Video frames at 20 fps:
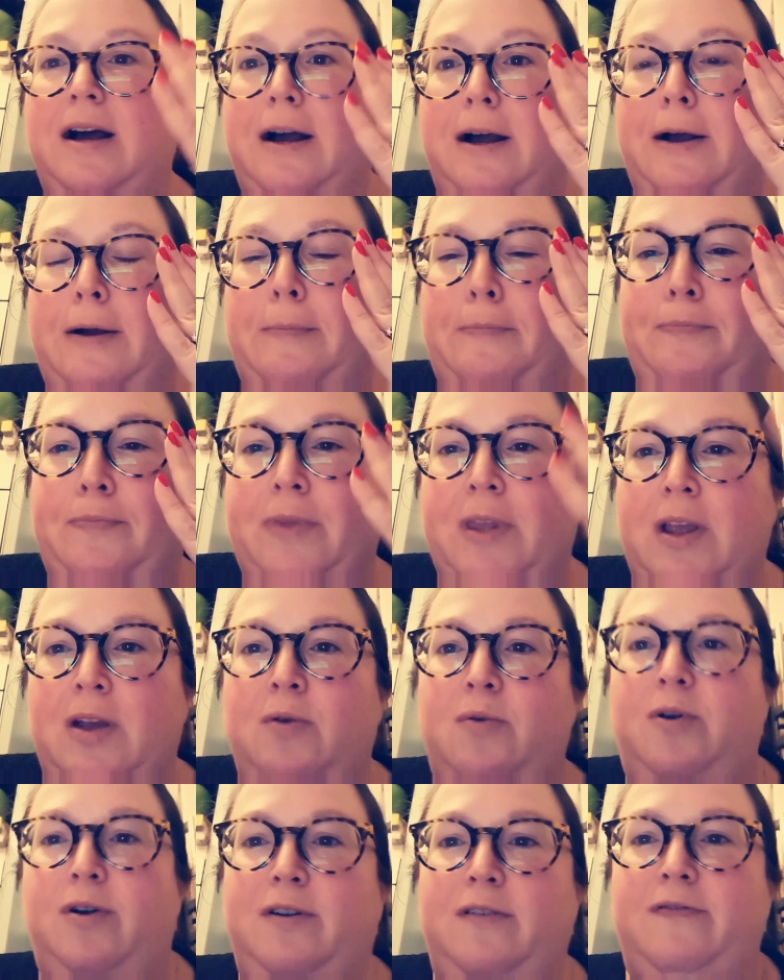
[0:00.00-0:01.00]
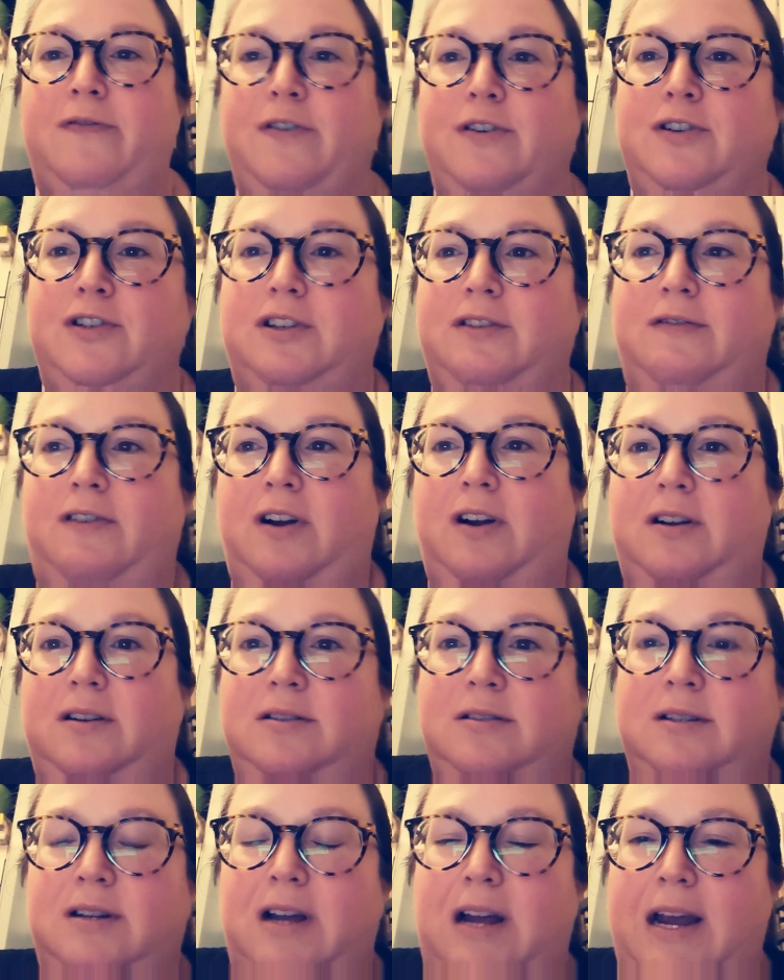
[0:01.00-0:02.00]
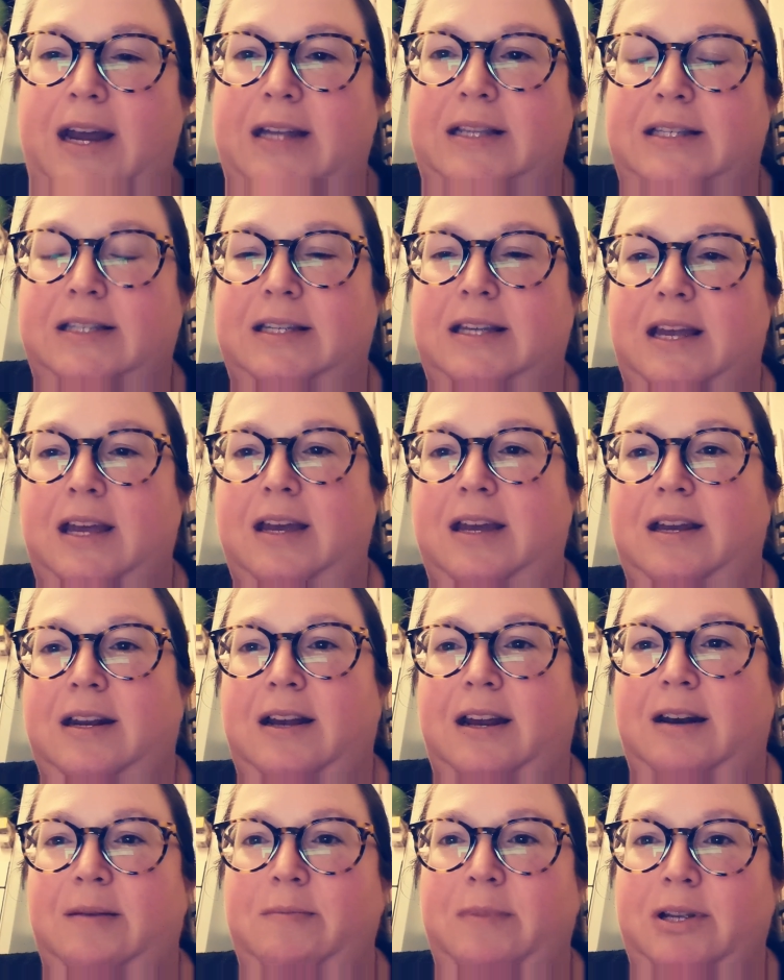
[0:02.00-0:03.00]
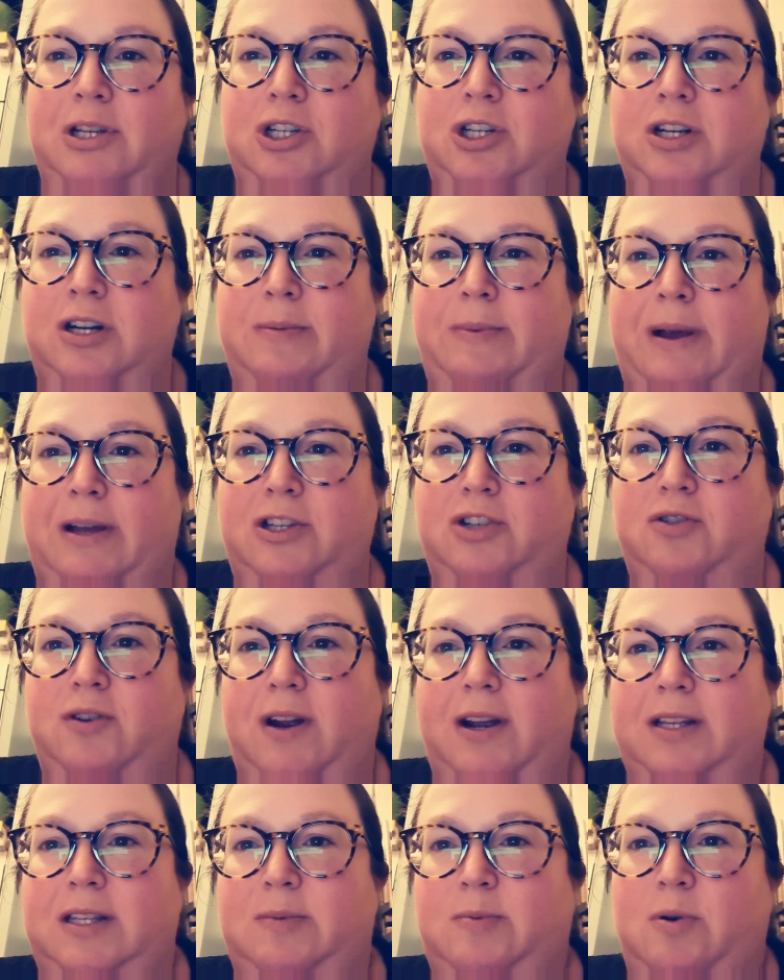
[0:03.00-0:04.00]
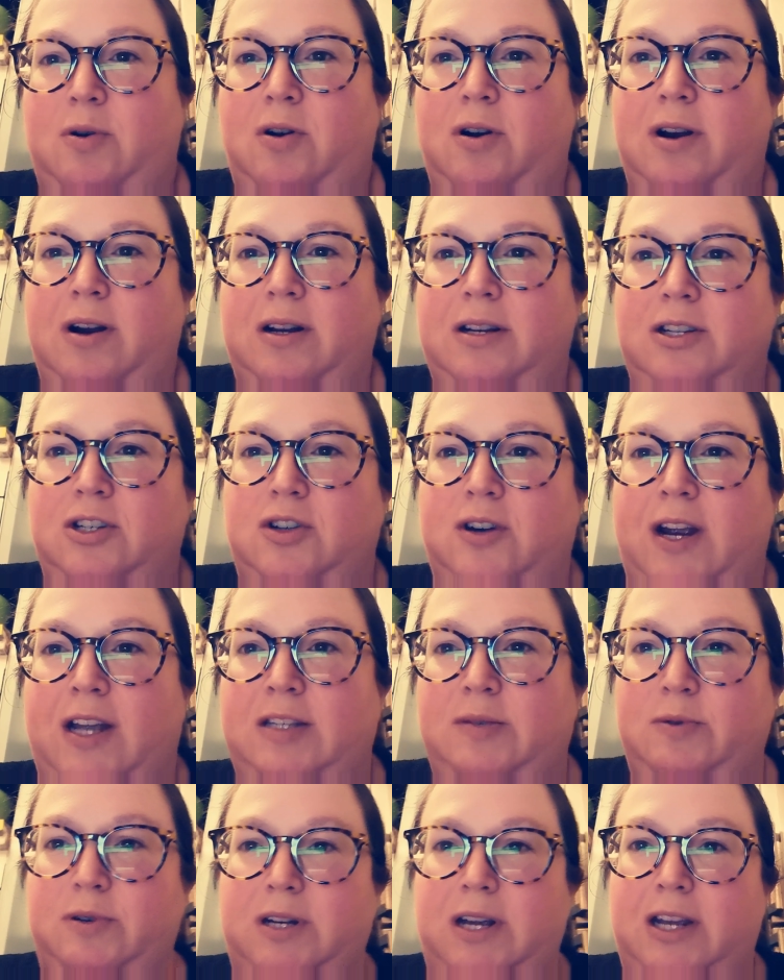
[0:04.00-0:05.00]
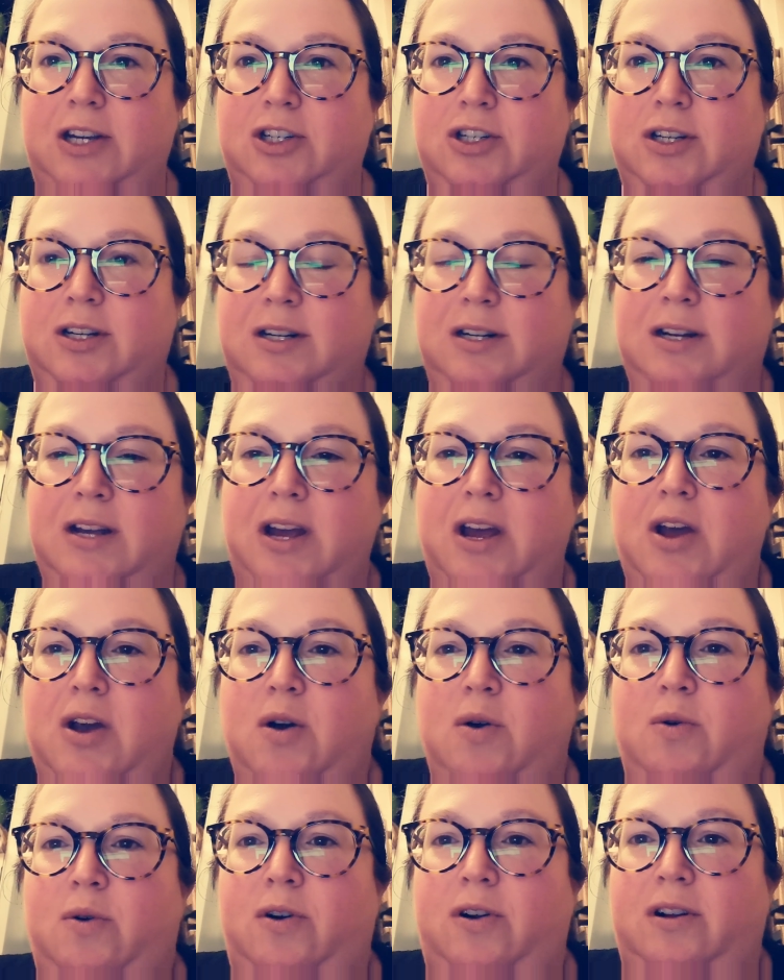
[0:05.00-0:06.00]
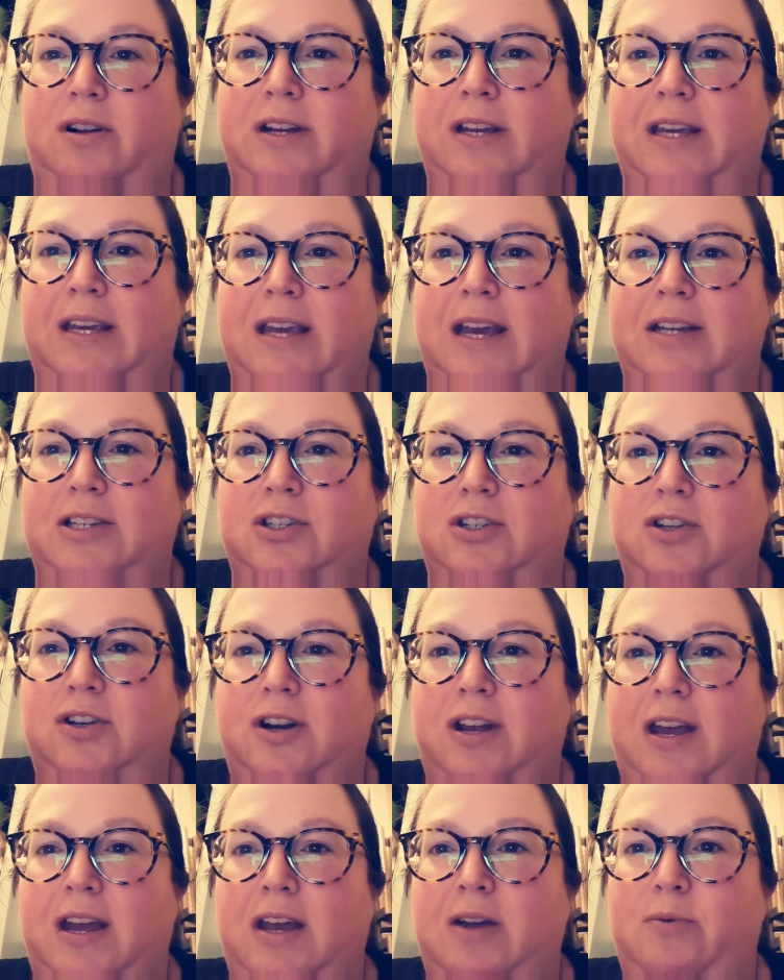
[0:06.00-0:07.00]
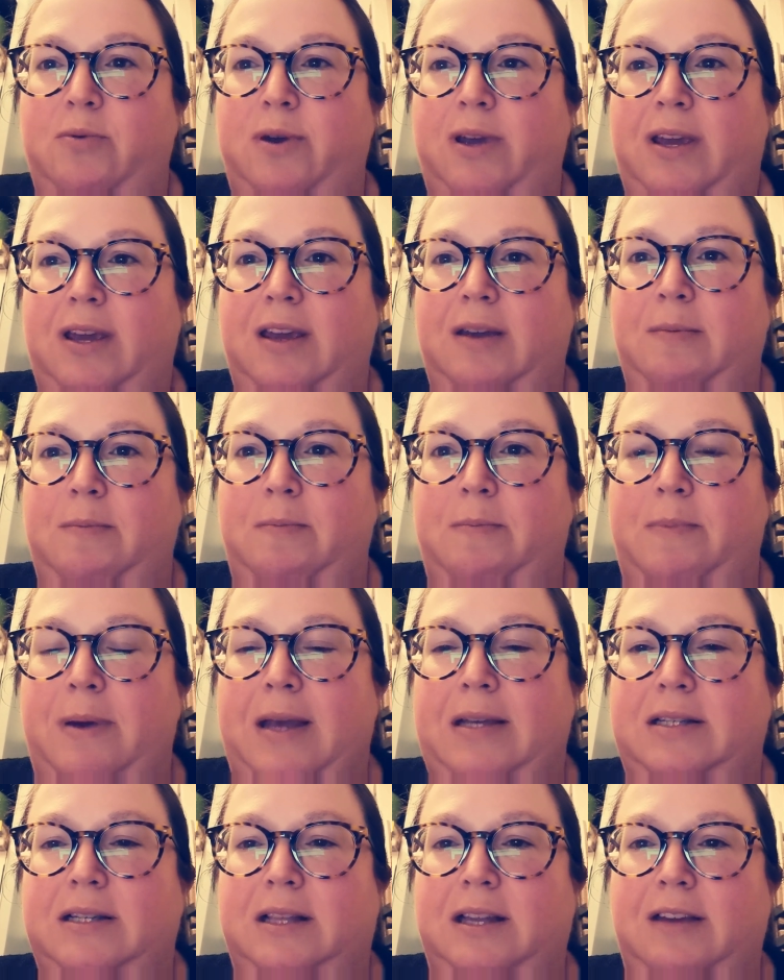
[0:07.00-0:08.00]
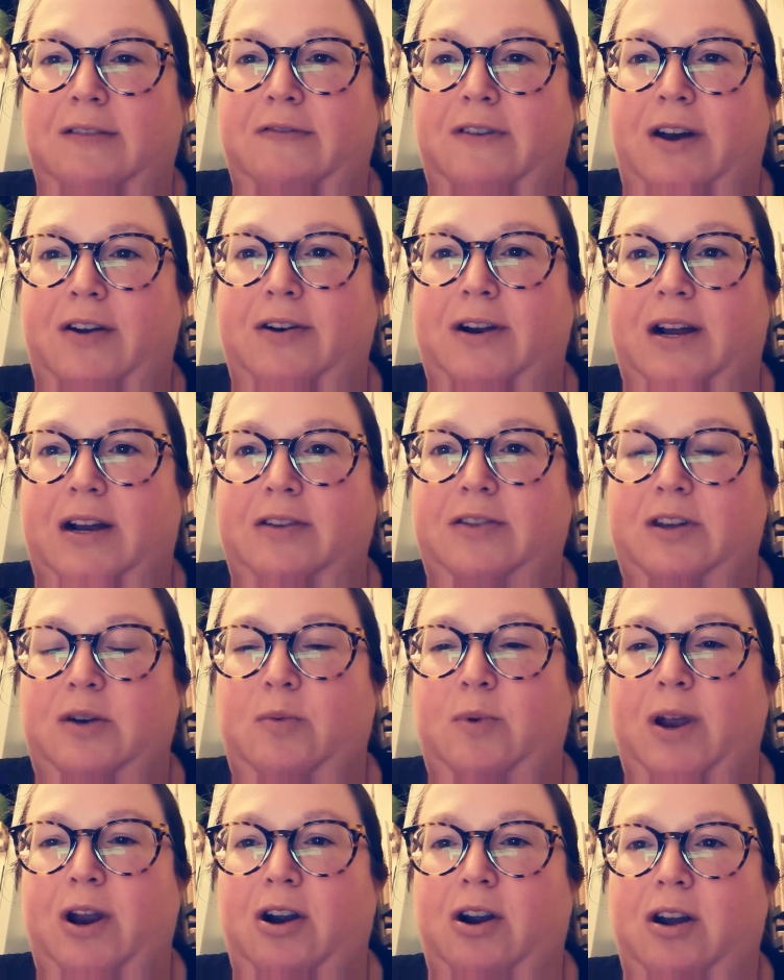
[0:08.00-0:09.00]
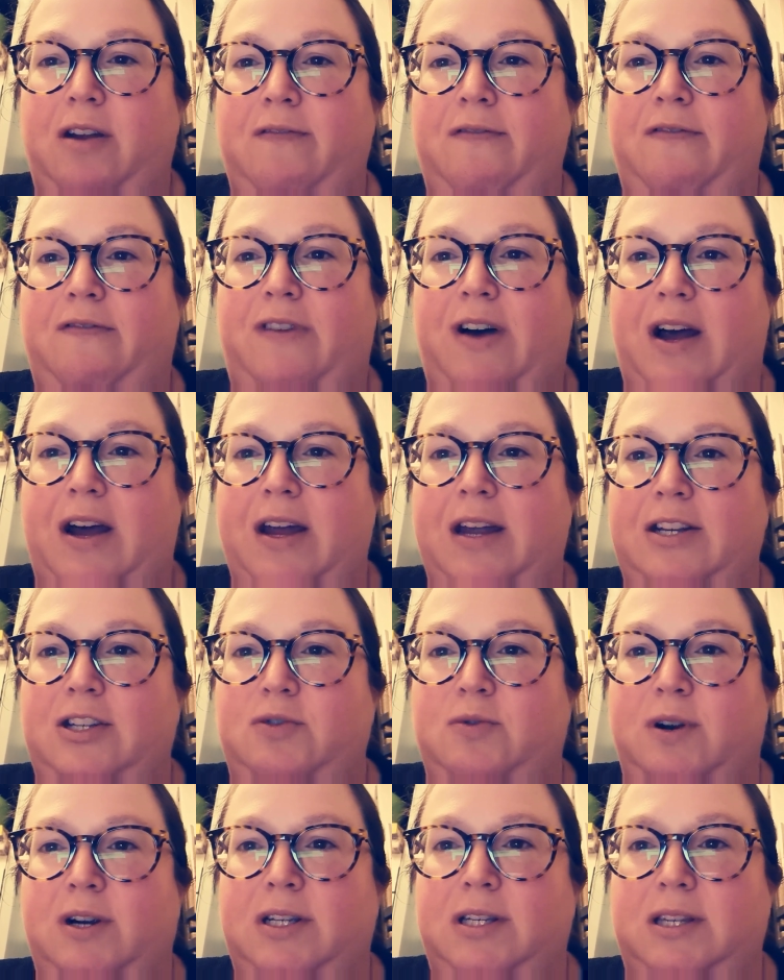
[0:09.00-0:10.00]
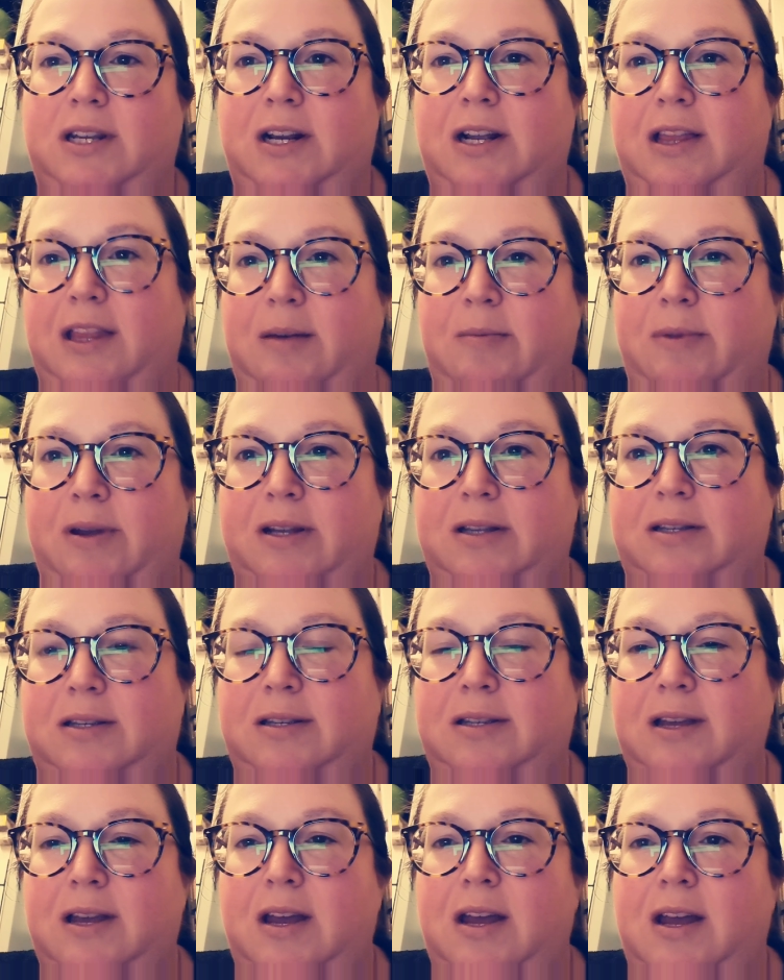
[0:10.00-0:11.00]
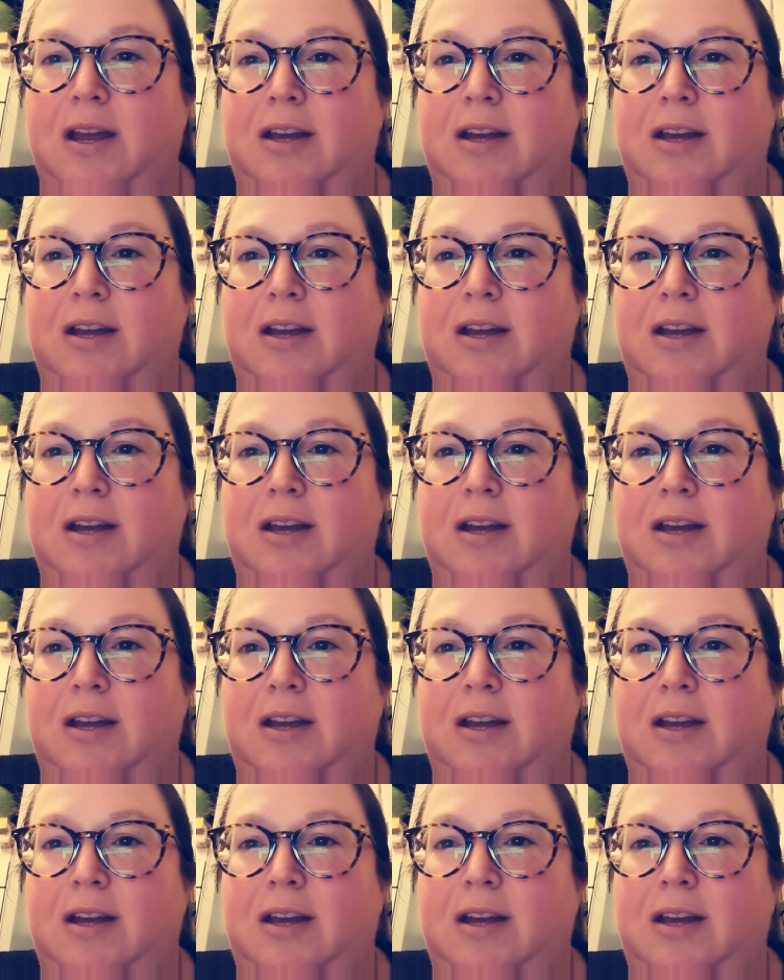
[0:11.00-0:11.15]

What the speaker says: Well, first of all, I'd mentioned about transport and transportation. Well, yesterday we basically found out that we are confined to our city limits.